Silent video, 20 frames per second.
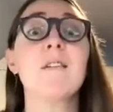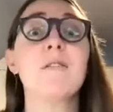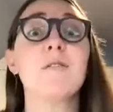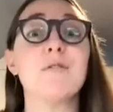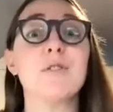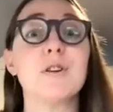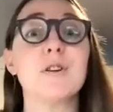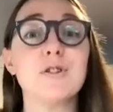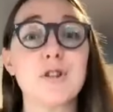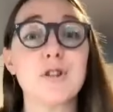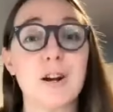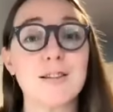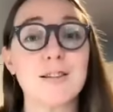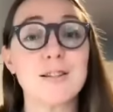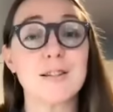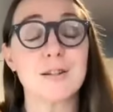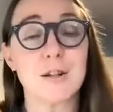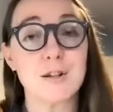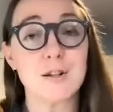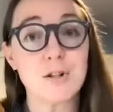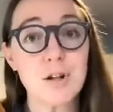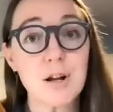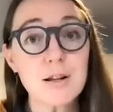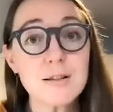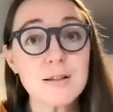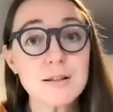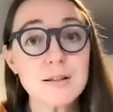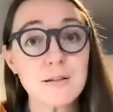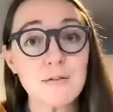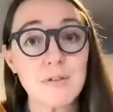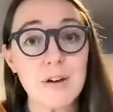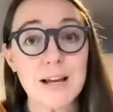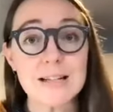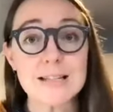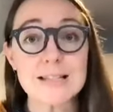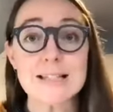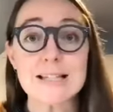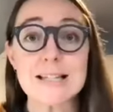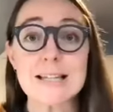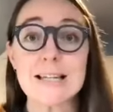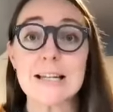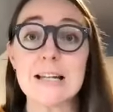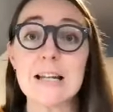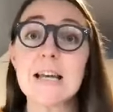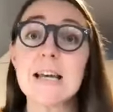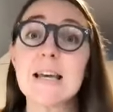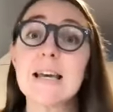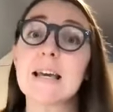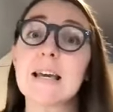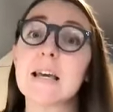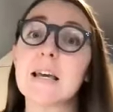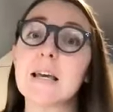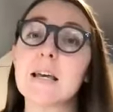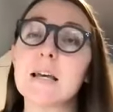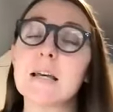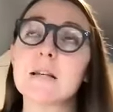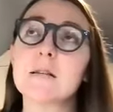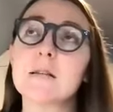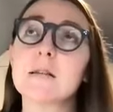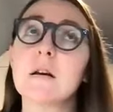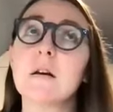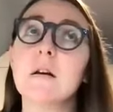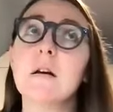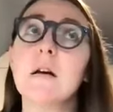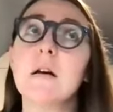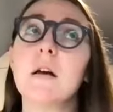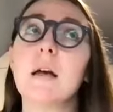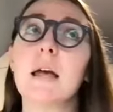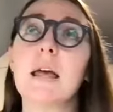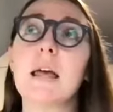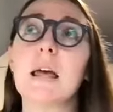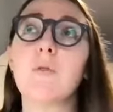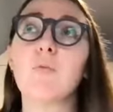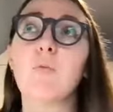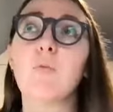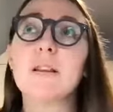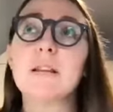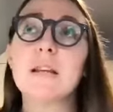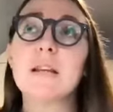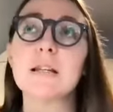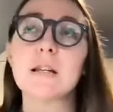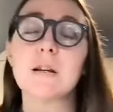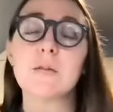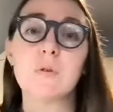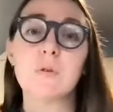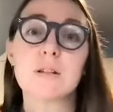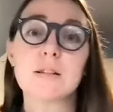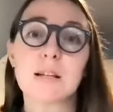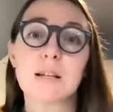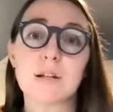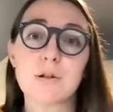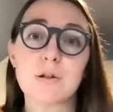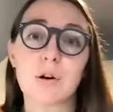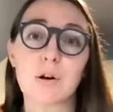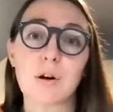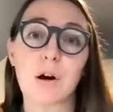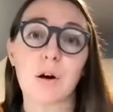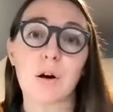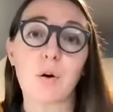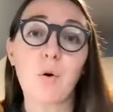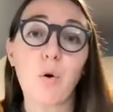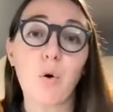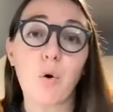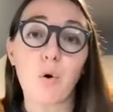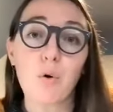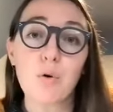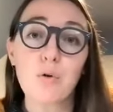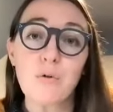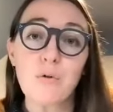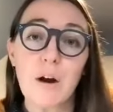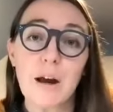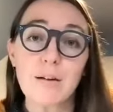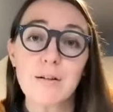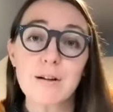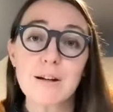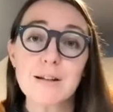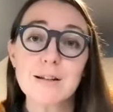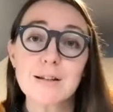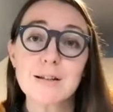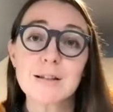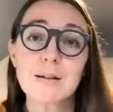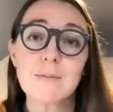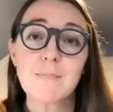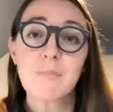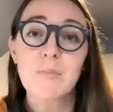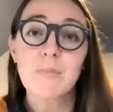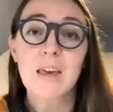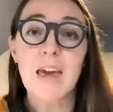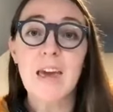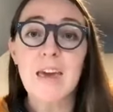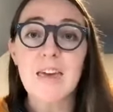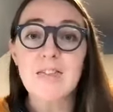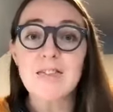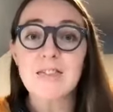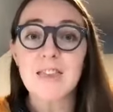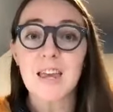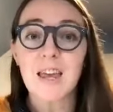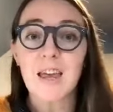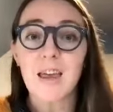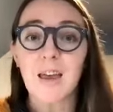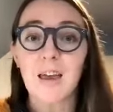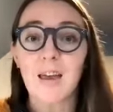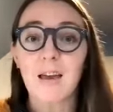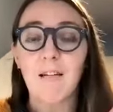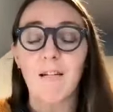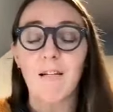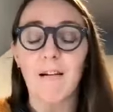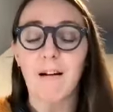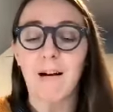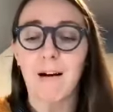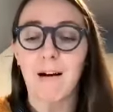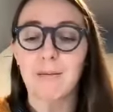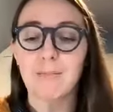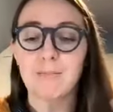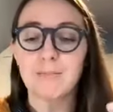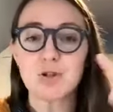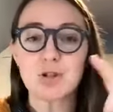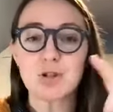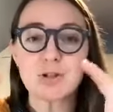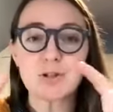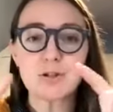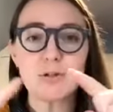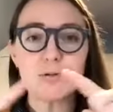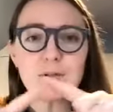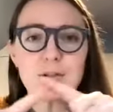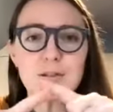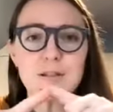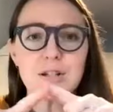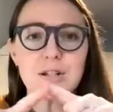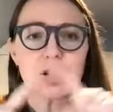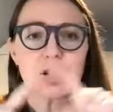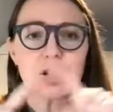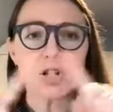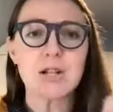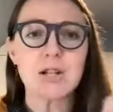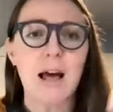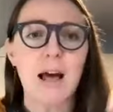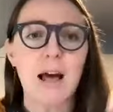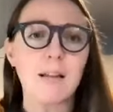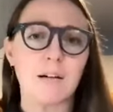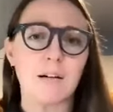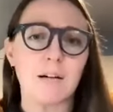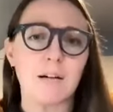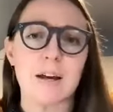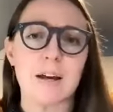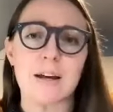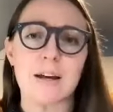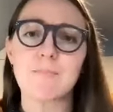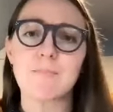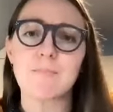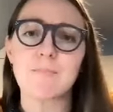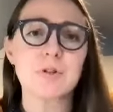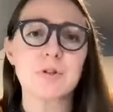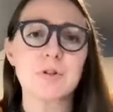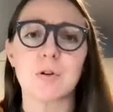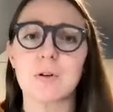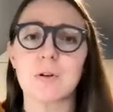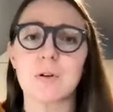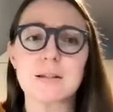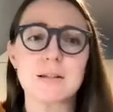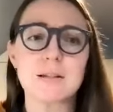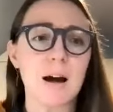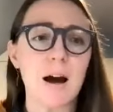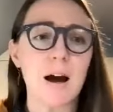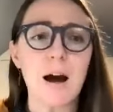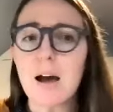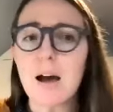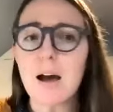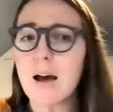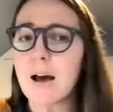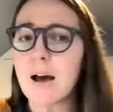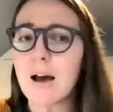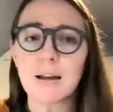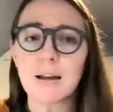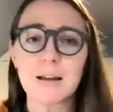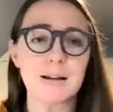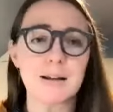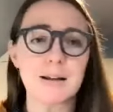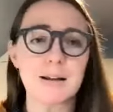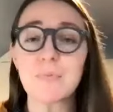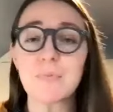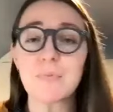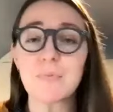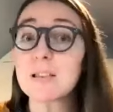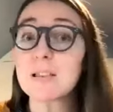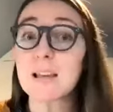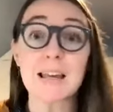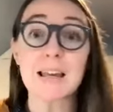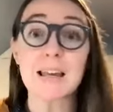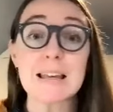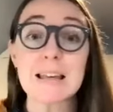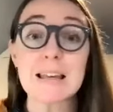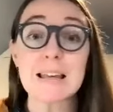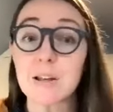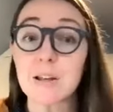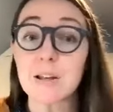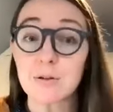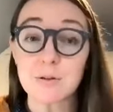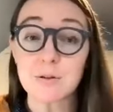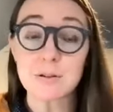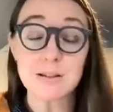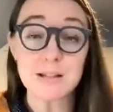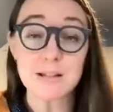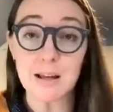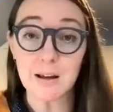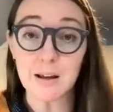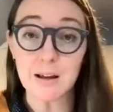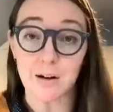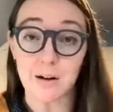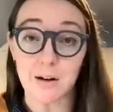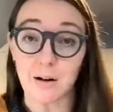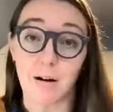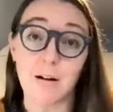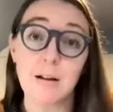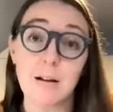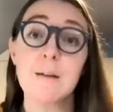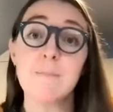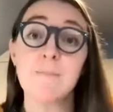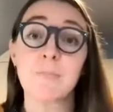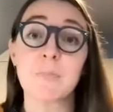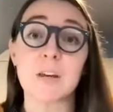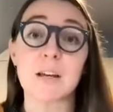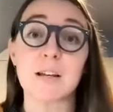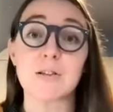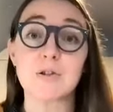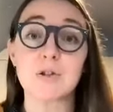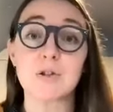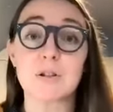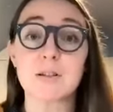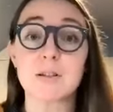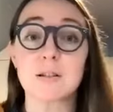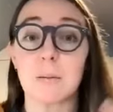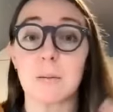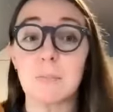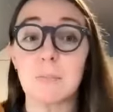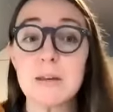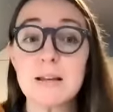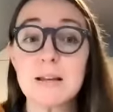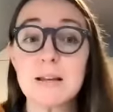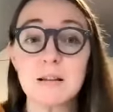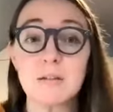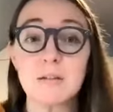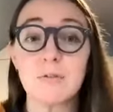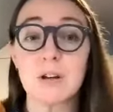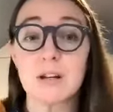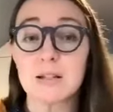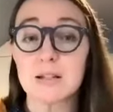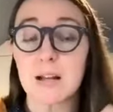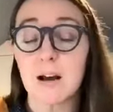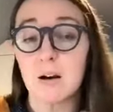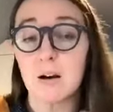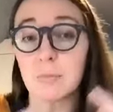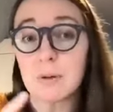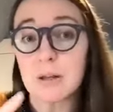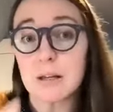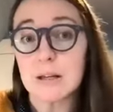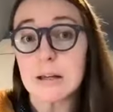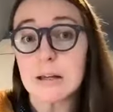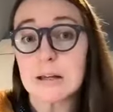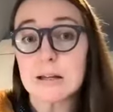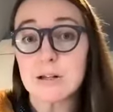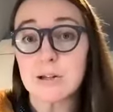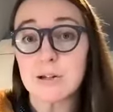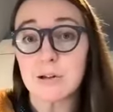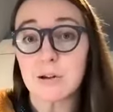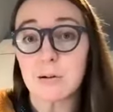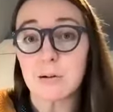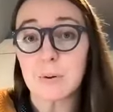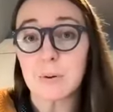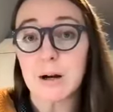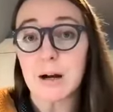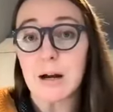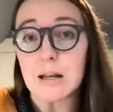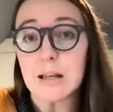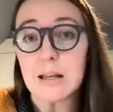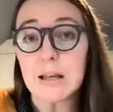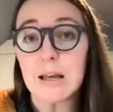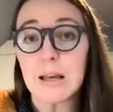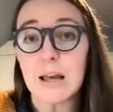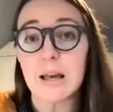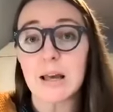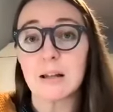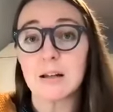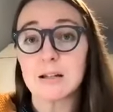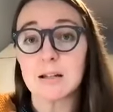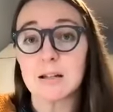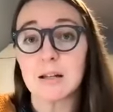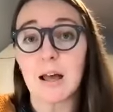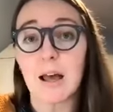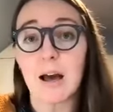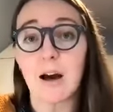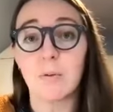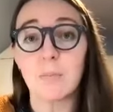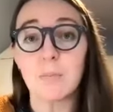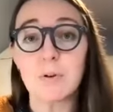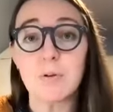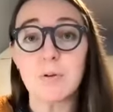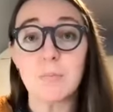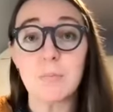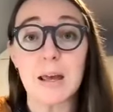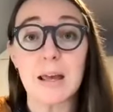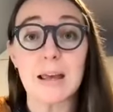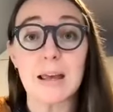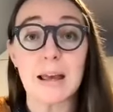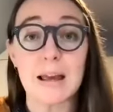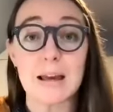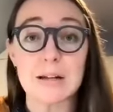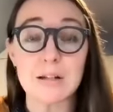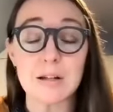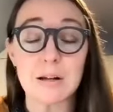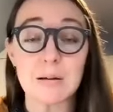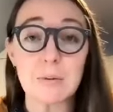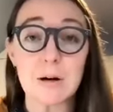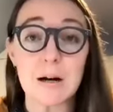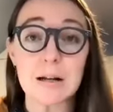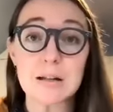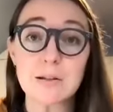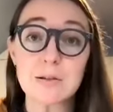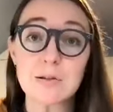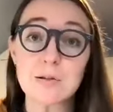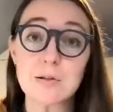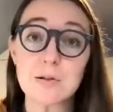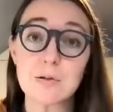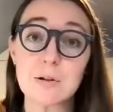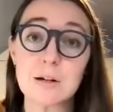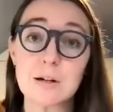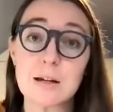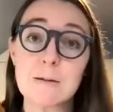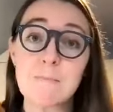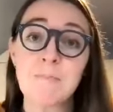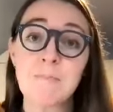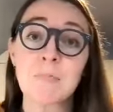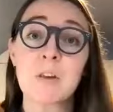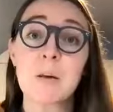The Johnson and Johnson vaccine is what they did was they took a cold virus and they um, just used the shell of it. So it's not something that can get you sick at all. It's just a piece of it to help get it into your body and help you make antibodies to it.